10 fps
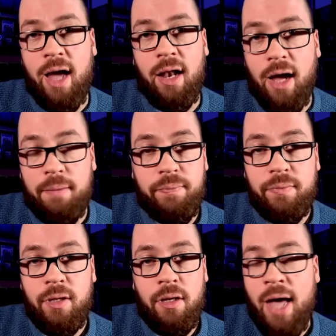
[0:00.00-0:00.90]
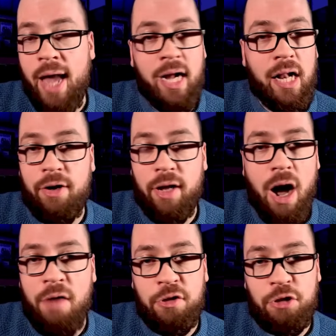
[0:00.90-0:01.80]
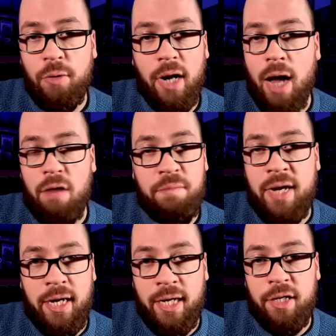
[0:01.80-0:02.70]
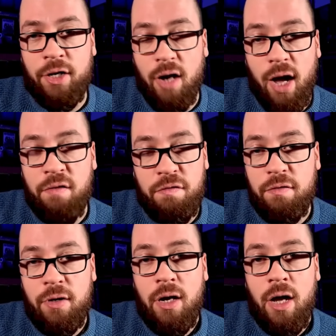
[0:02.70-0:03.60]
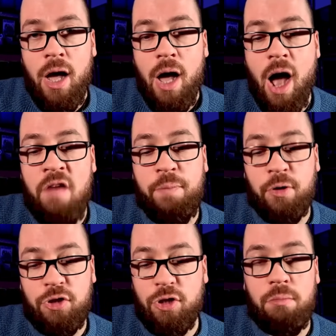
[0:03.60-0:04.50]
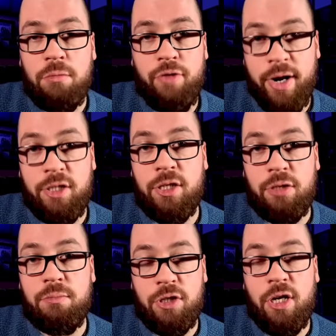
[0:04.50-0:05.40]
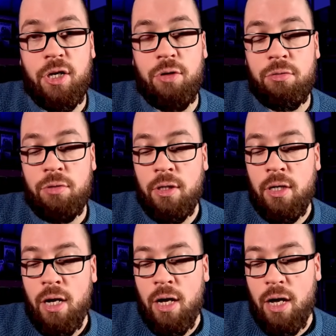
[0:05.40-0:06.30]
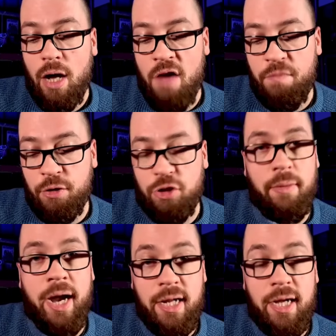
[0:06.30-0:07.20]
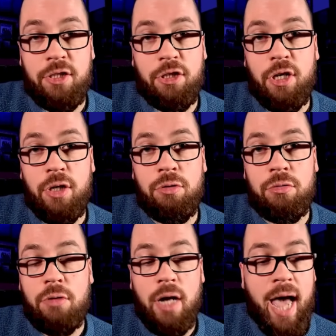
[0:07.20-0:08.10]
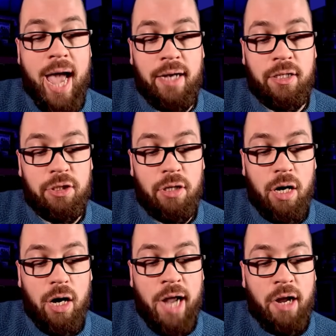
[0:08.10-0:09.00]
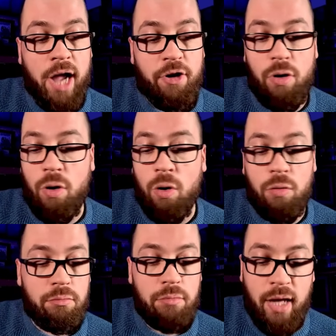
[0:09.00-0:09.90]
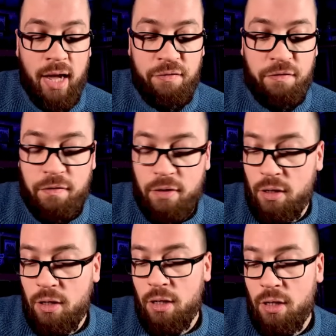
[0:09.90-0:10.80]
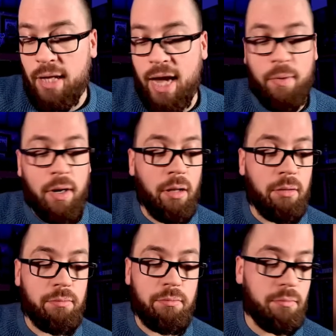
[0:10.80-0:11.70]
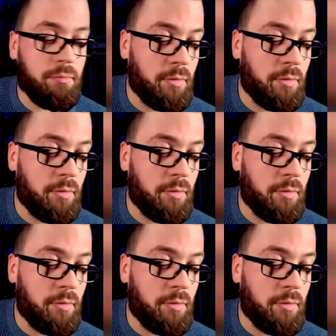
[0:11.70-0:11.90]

in Allah, and it clearly offers you a lot of meaning in your life. I've put some criticisms to you. I've put some ideas to you, and I don't know if they will